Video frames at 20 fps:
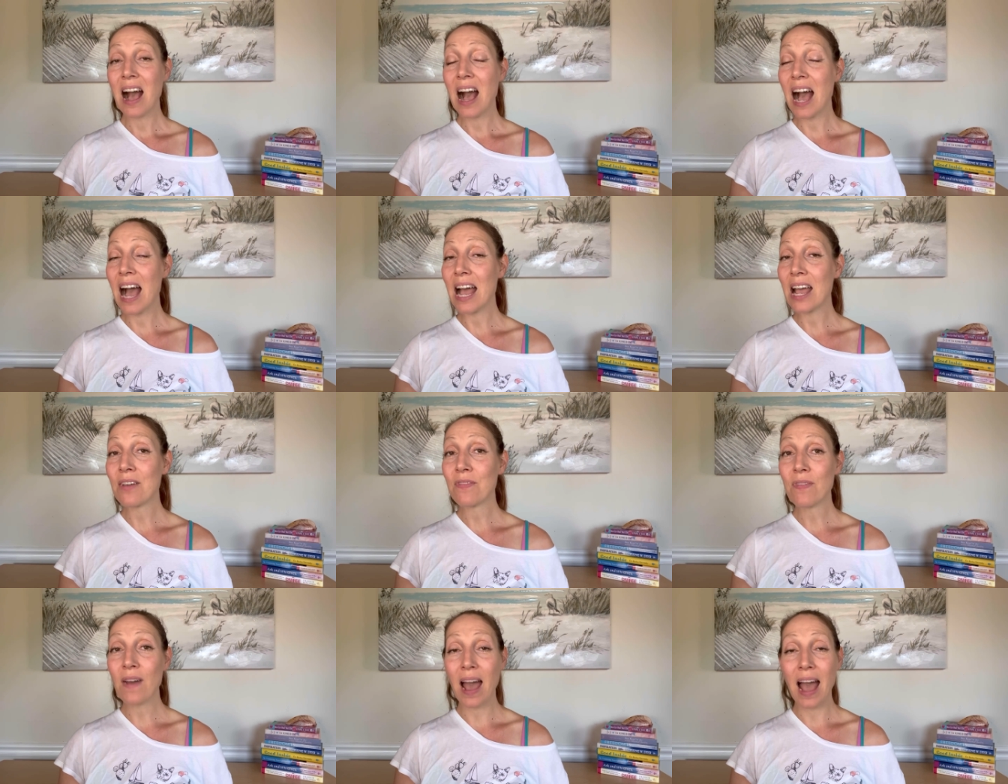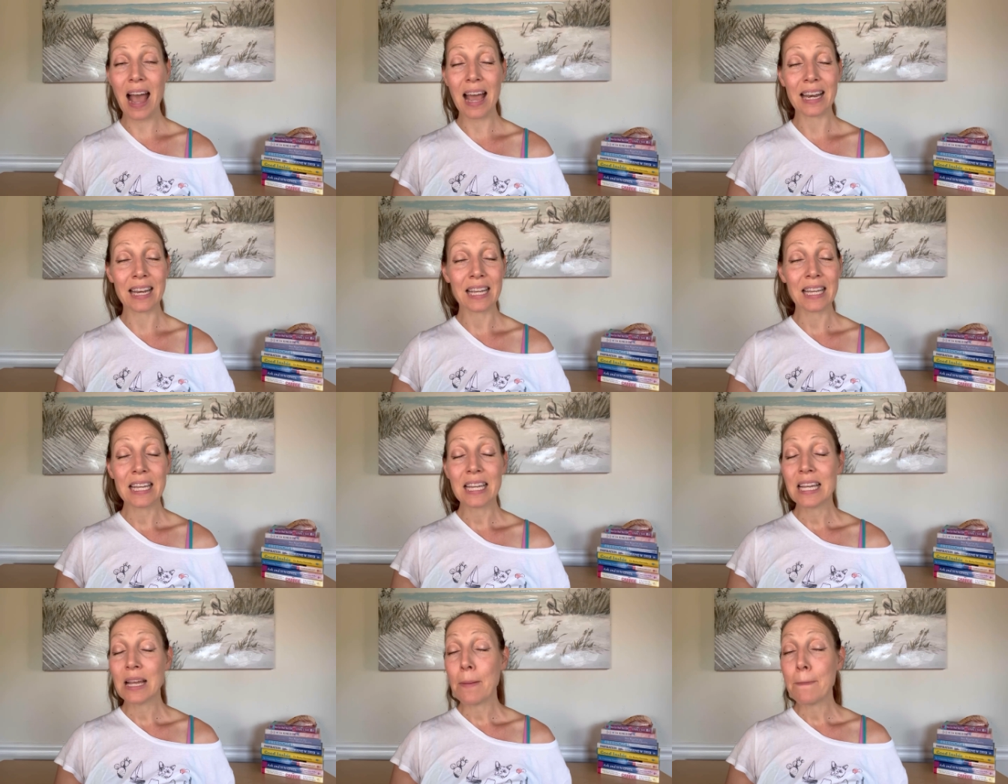I've had
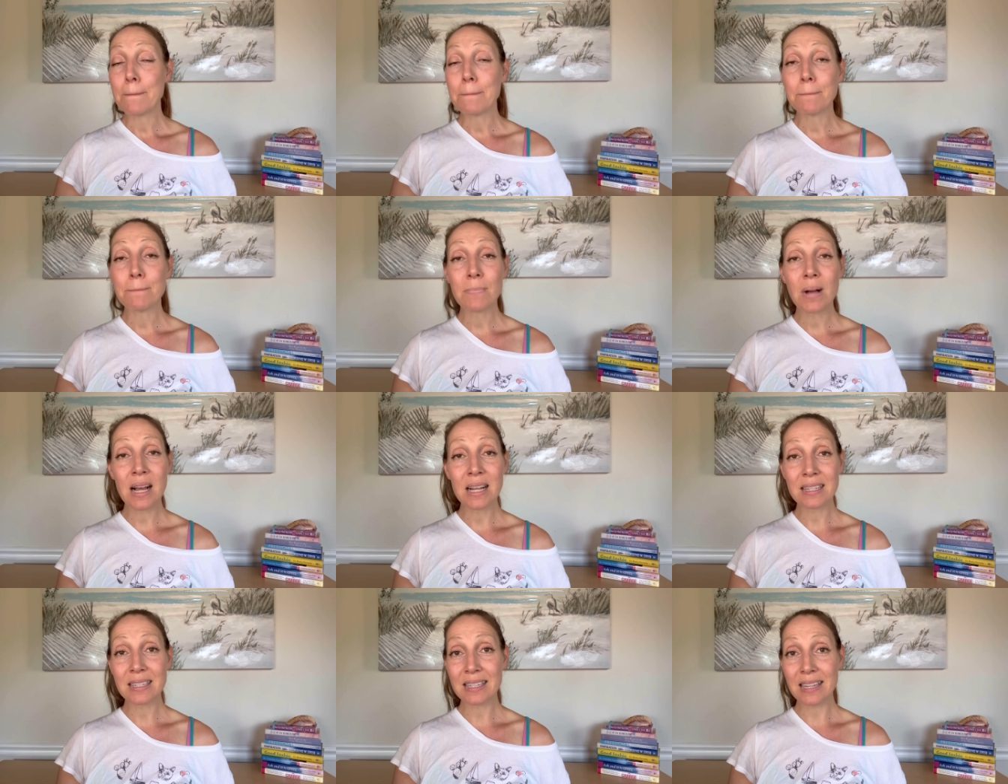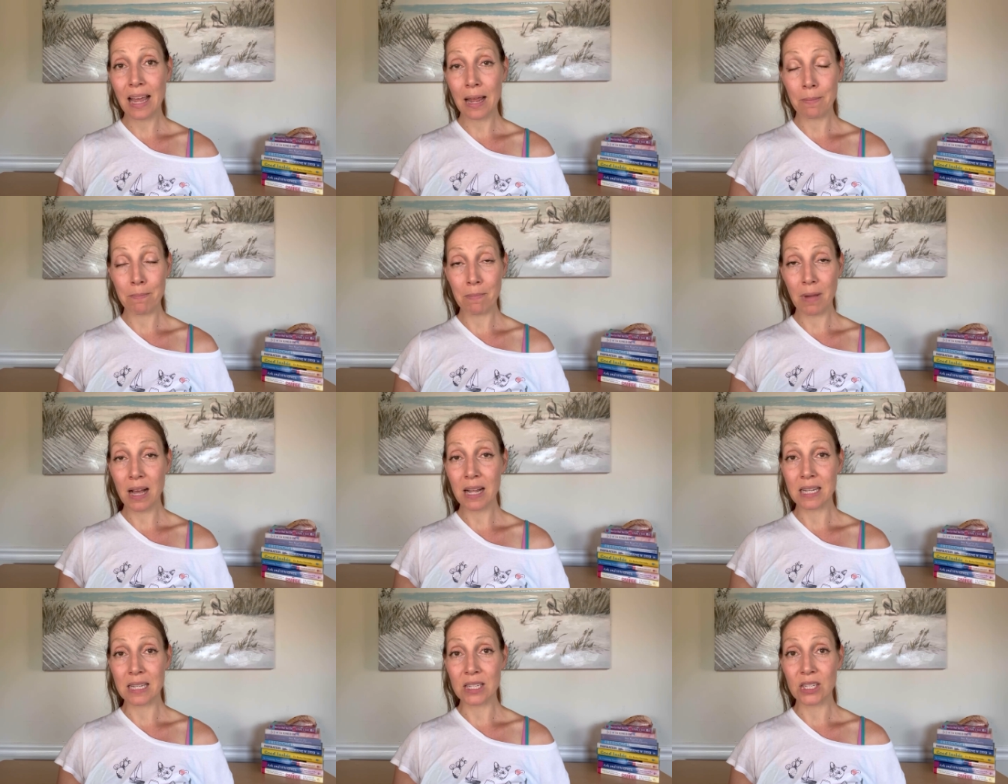months and
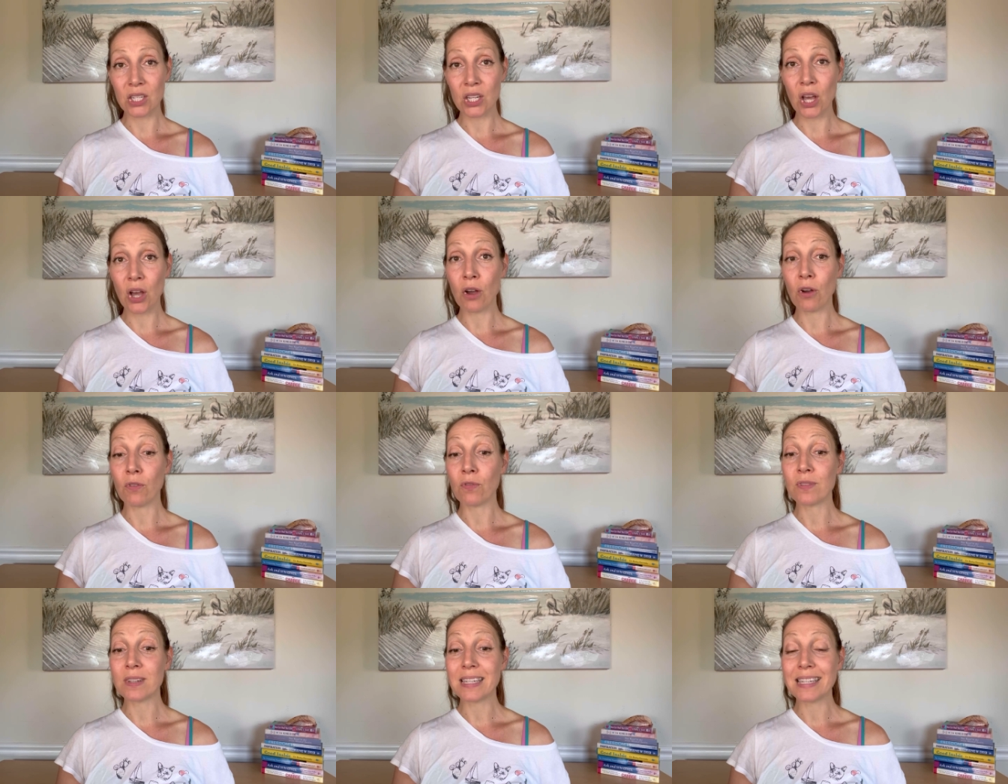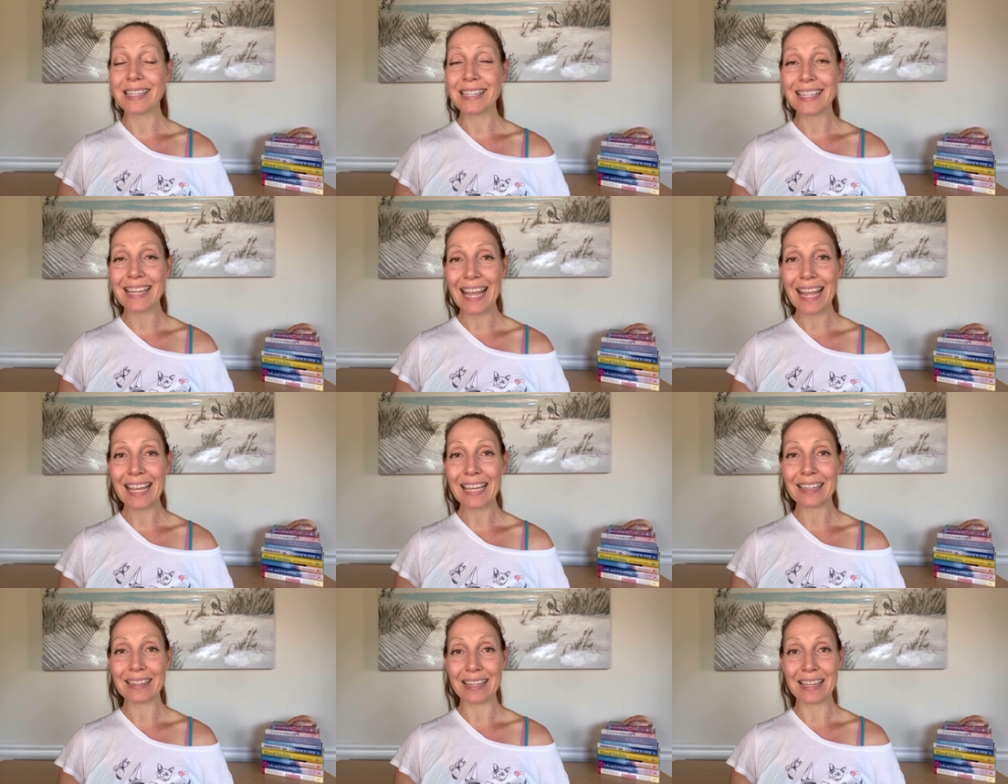months of
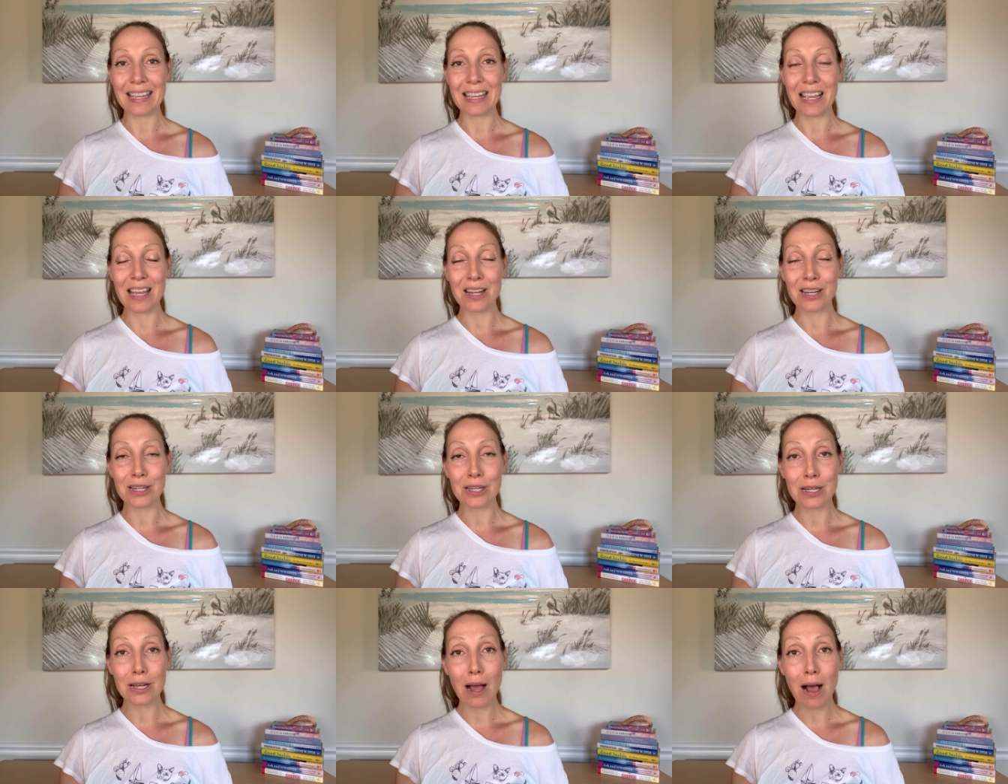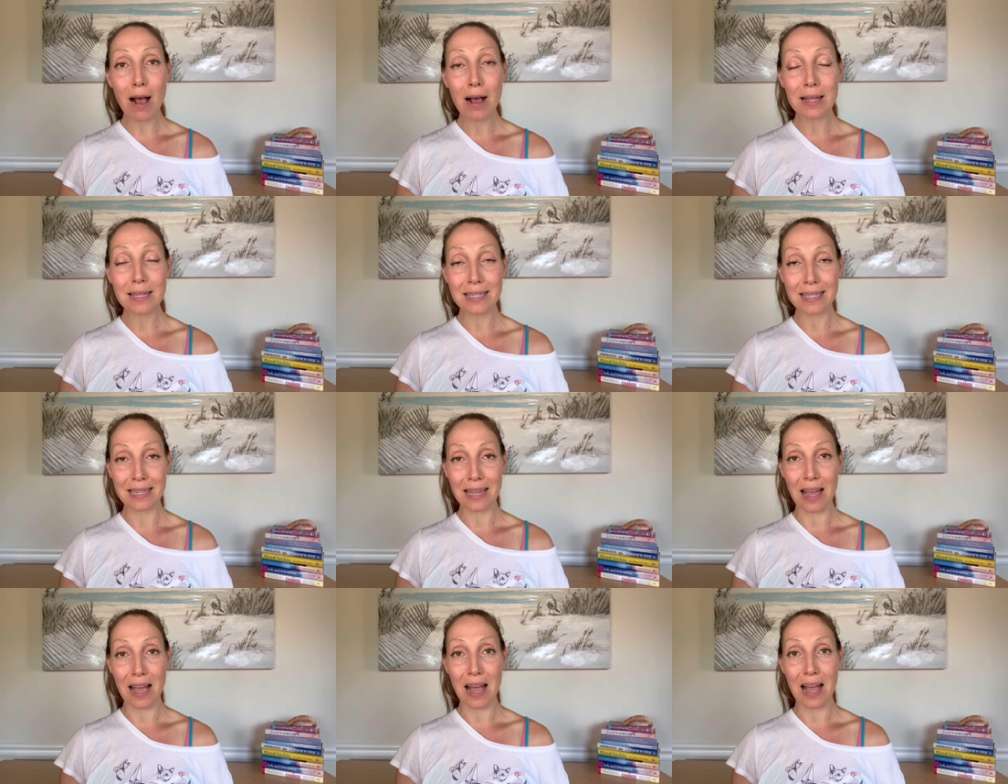daily
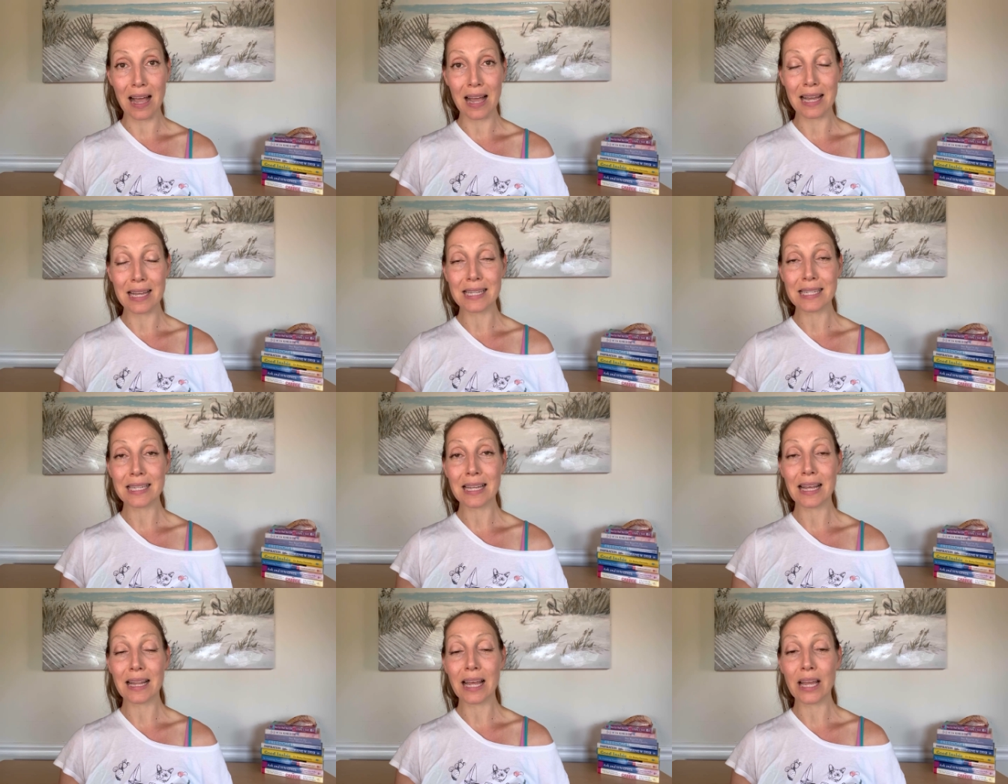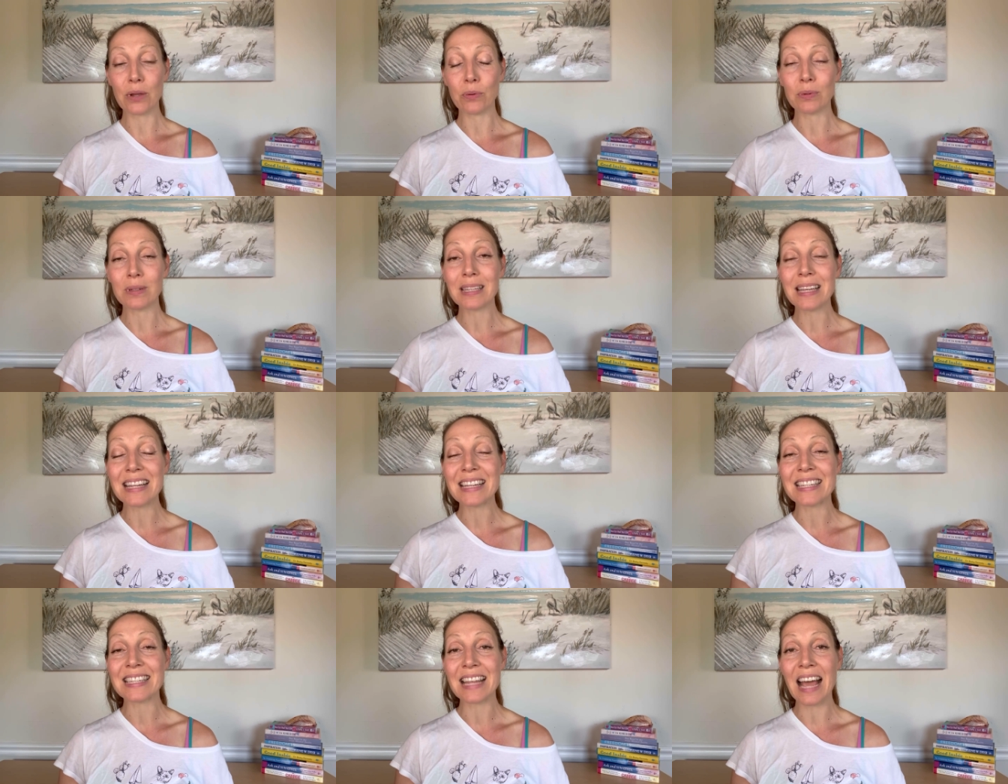nausea until I
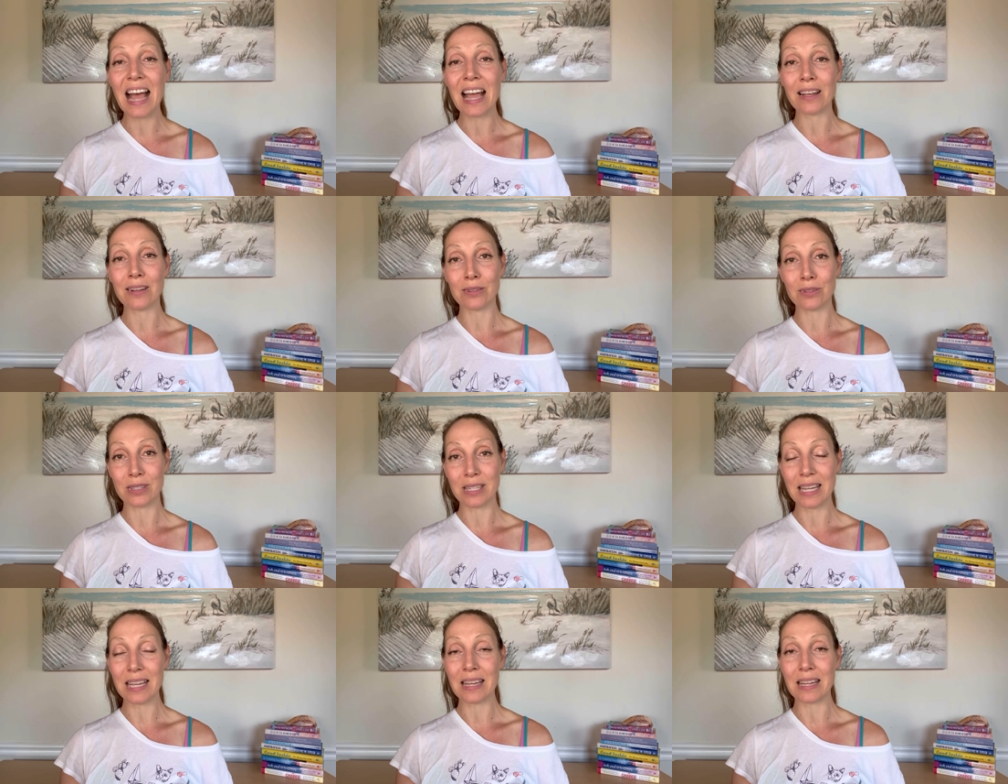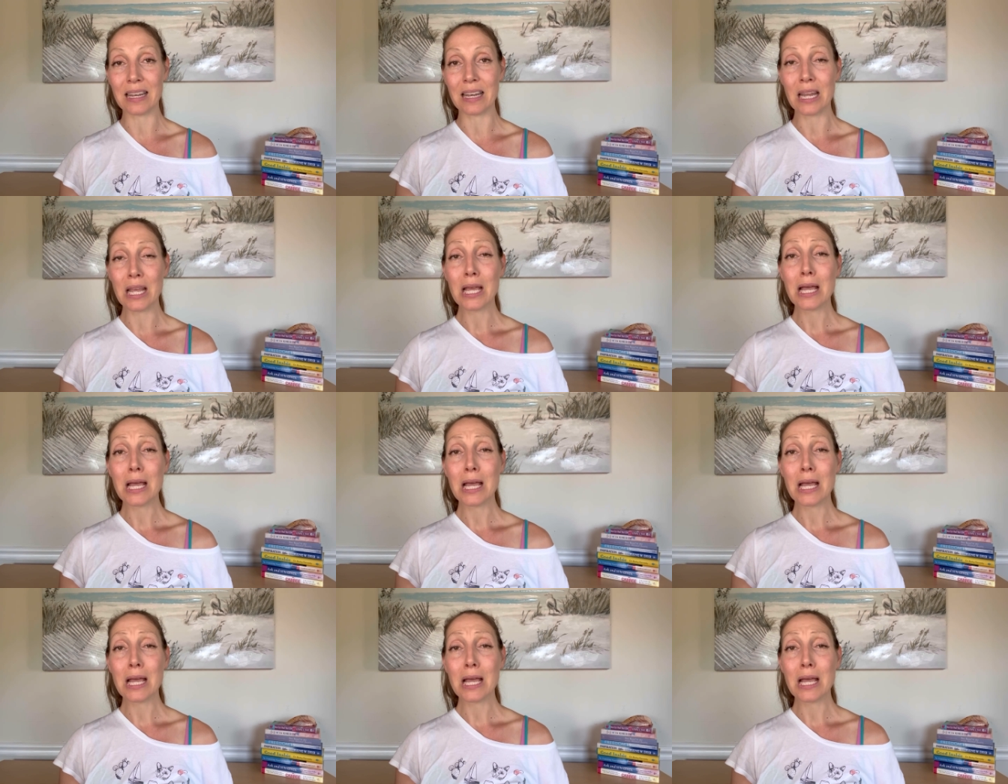really dialed in